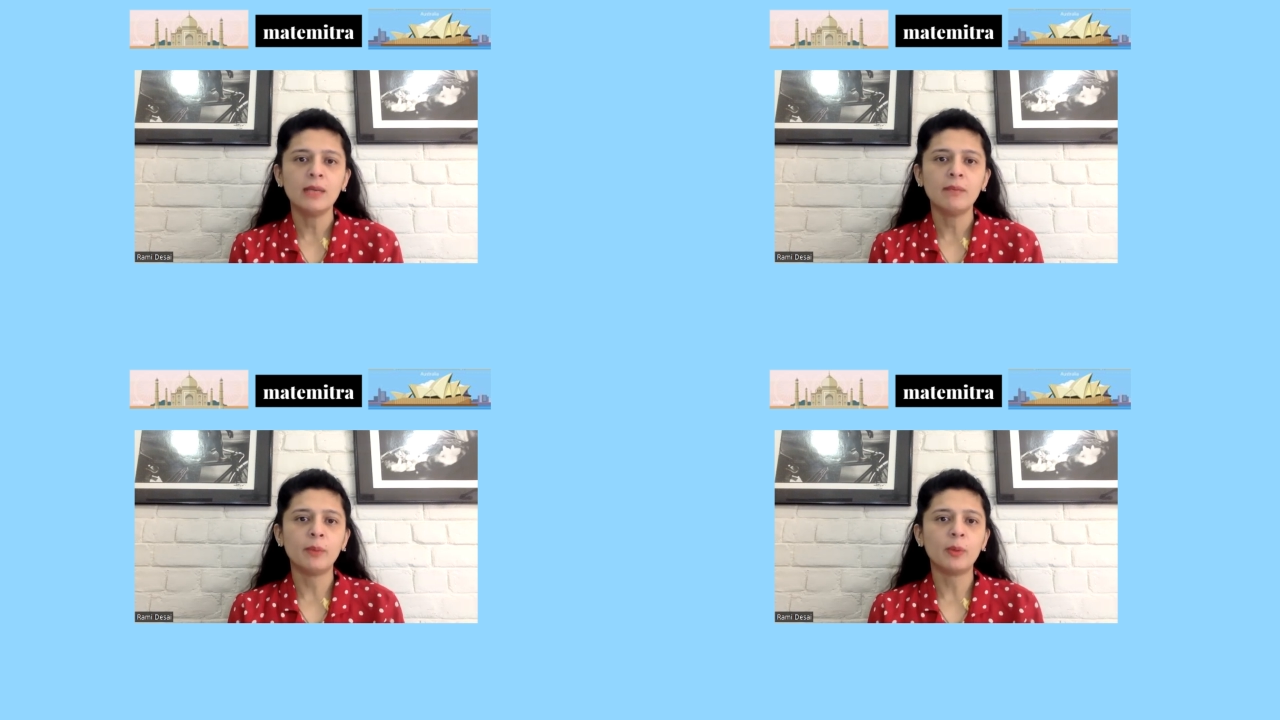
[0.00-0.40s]

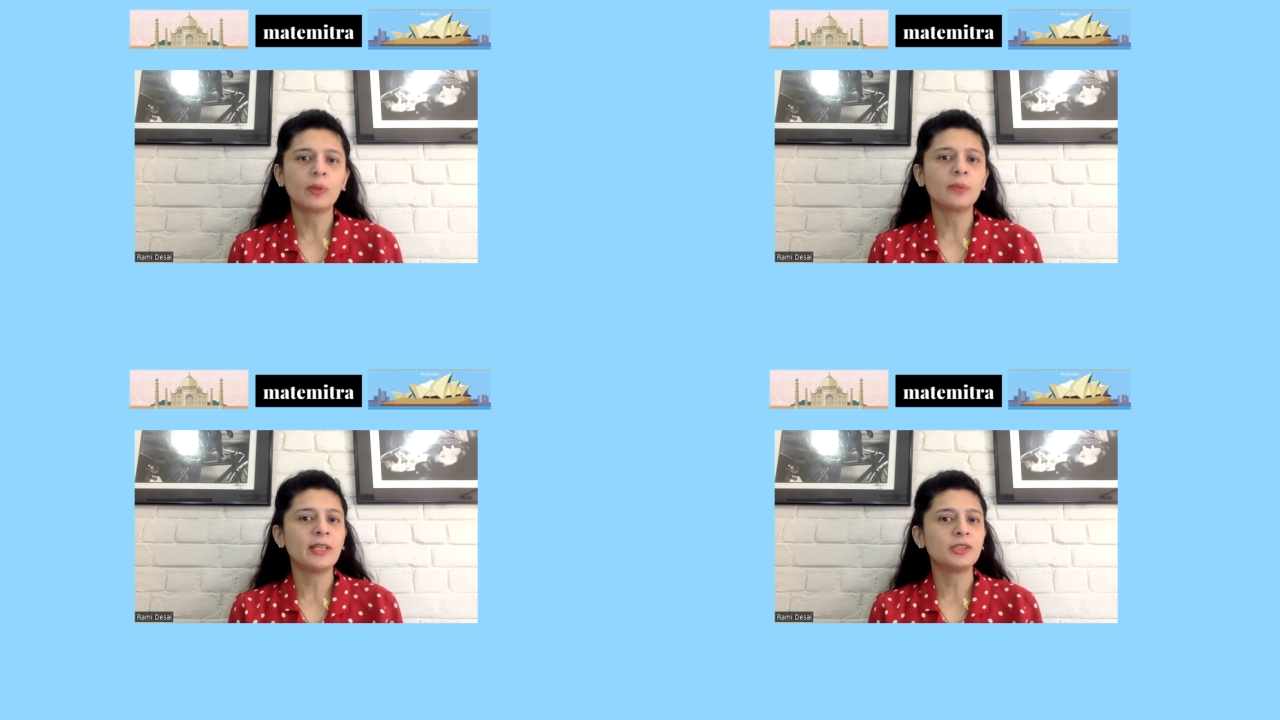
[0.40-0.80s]

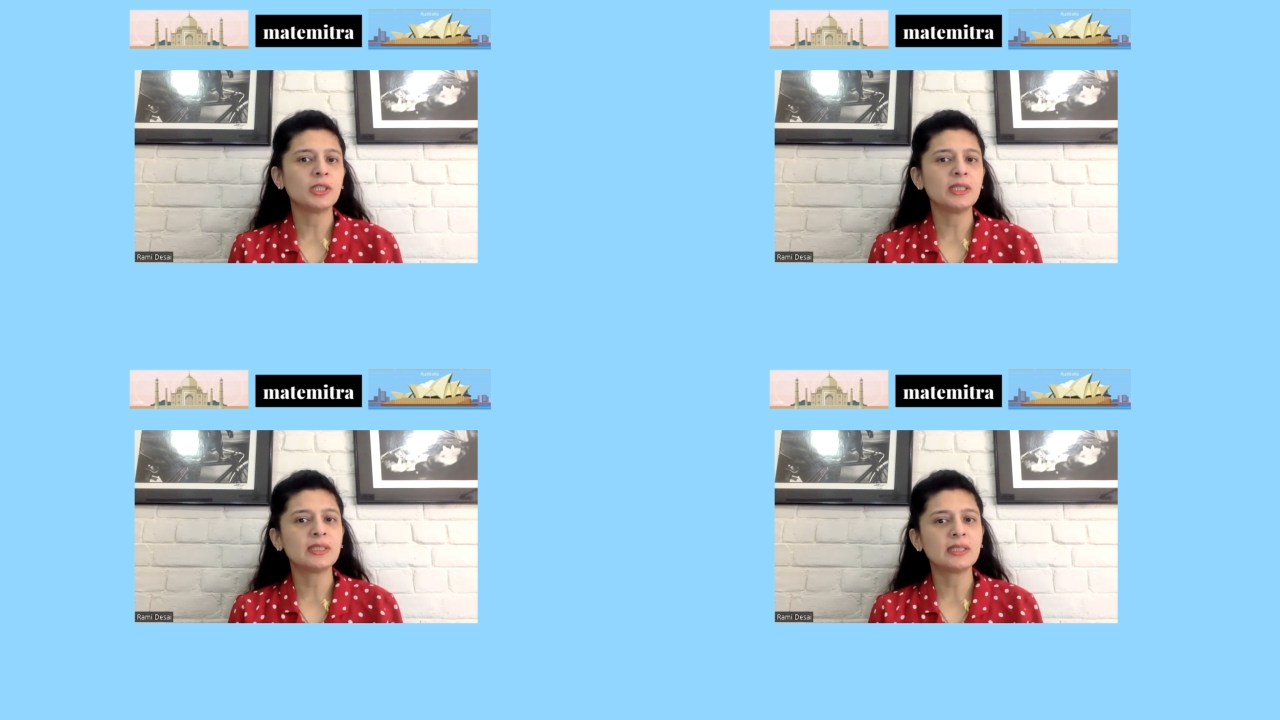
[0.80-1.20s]
board, where
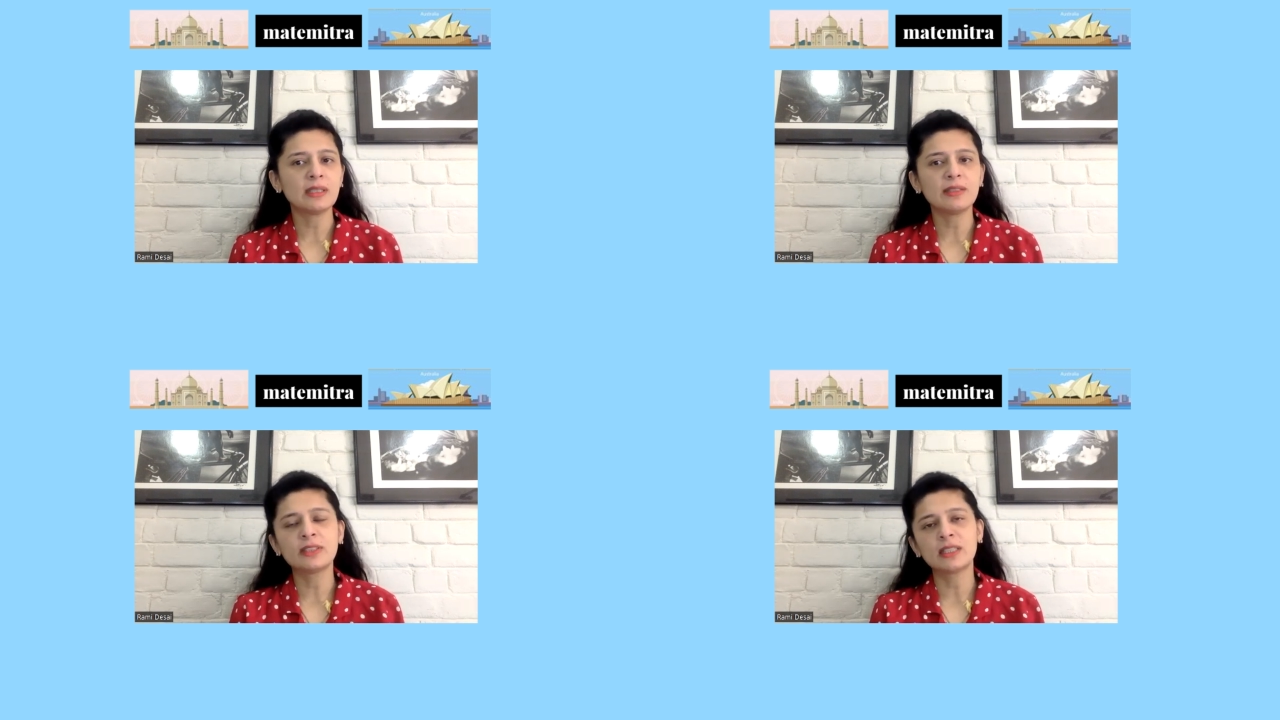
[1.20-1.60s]
she
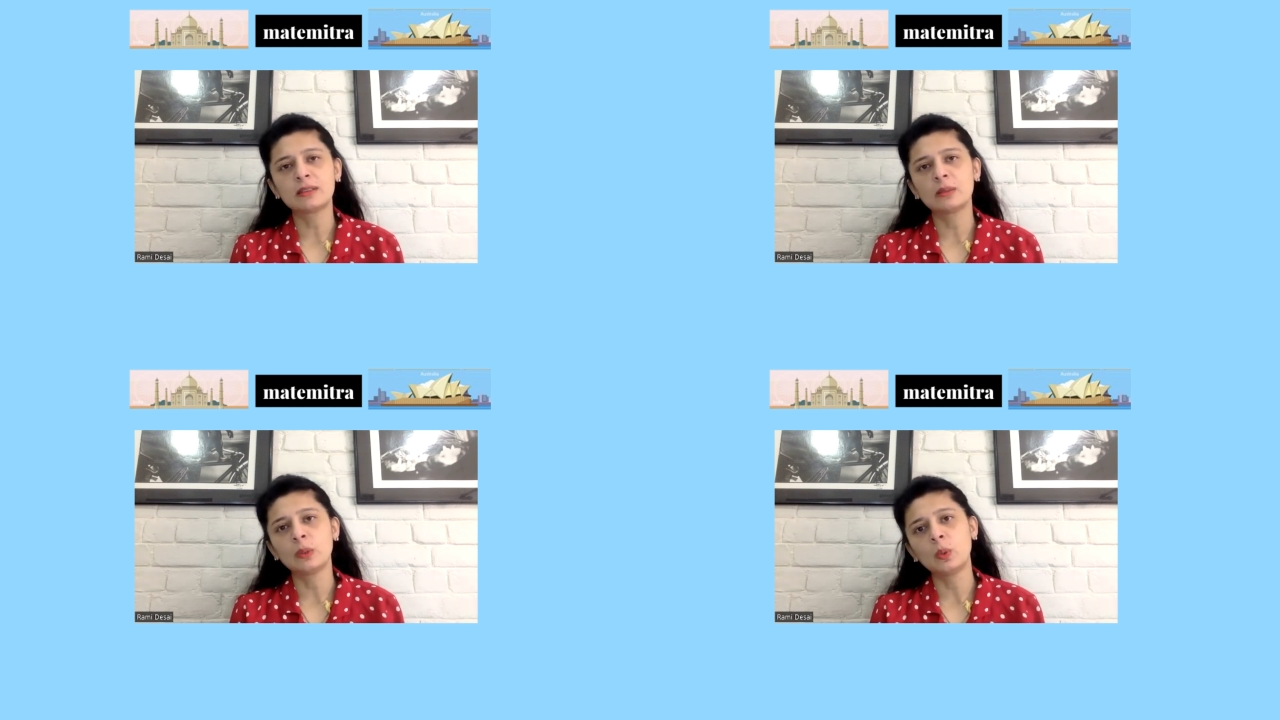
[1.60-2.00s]
serves
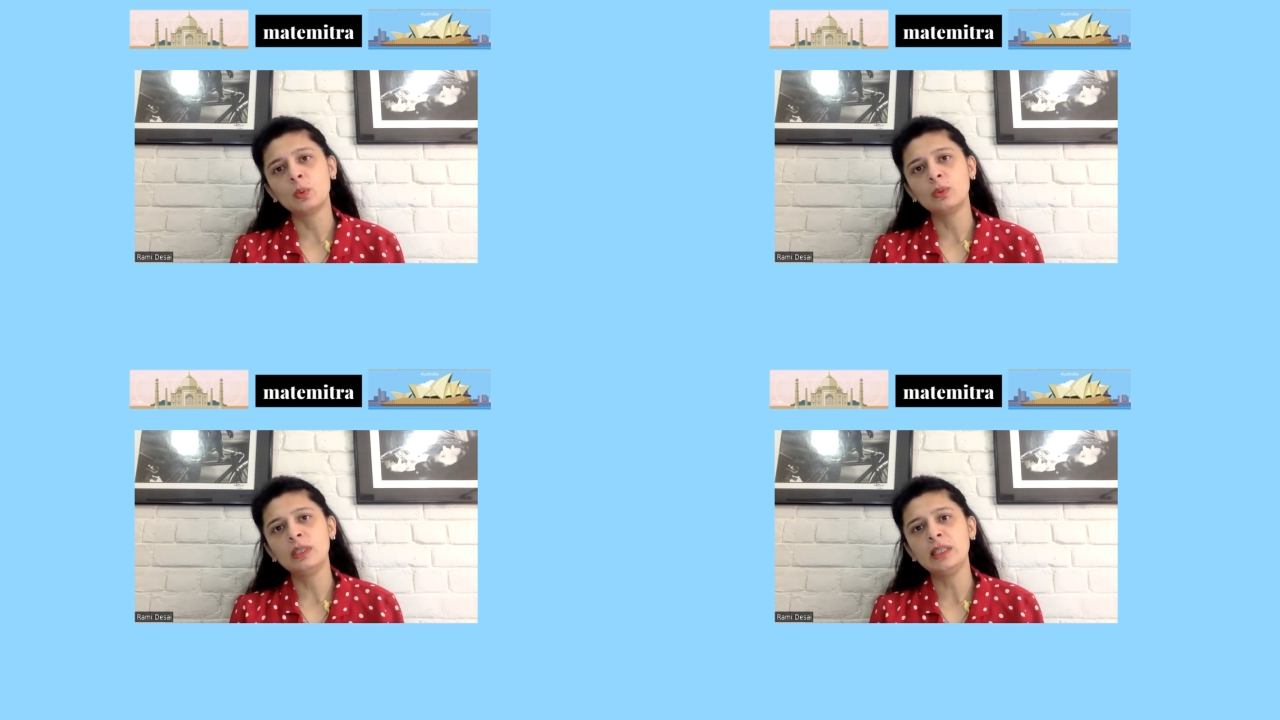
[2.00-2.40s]
as the
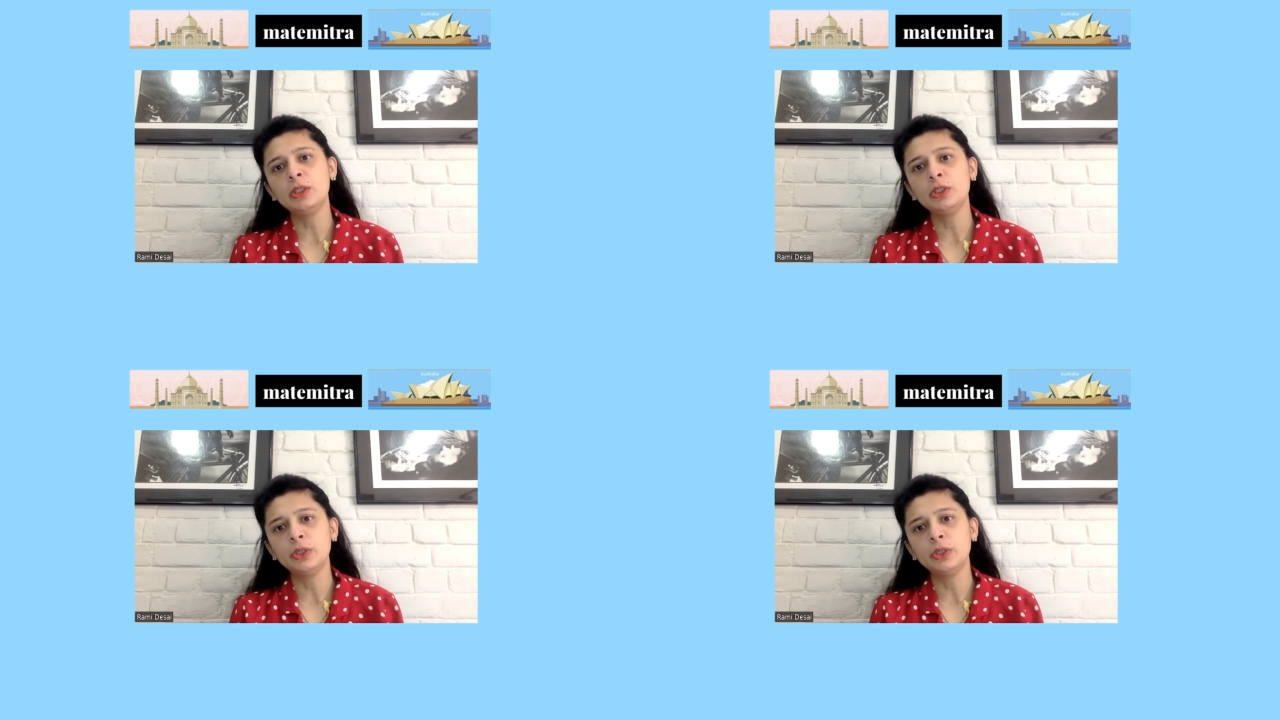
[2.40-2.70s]
only